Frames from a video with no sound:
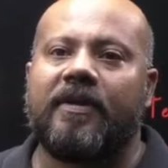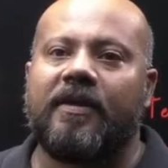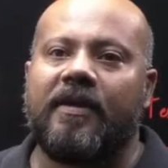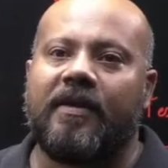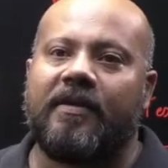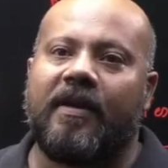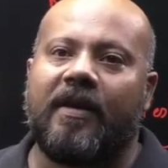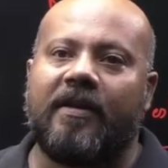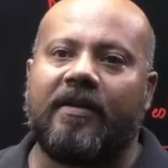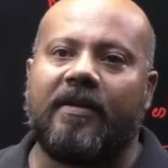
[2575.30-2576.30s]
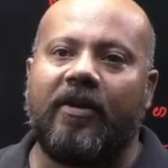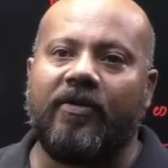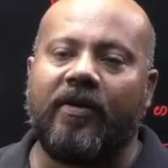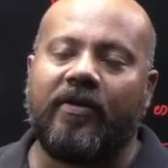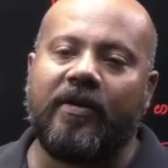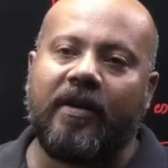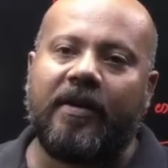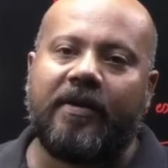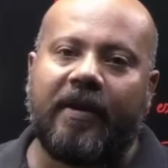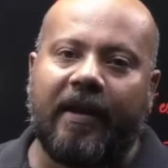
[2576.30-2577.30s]
Yes, Adarsh, now you are on the
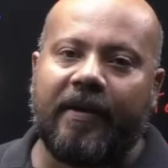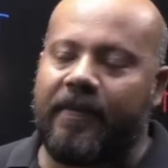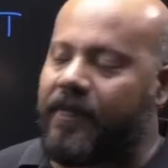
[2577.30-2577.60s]
right track.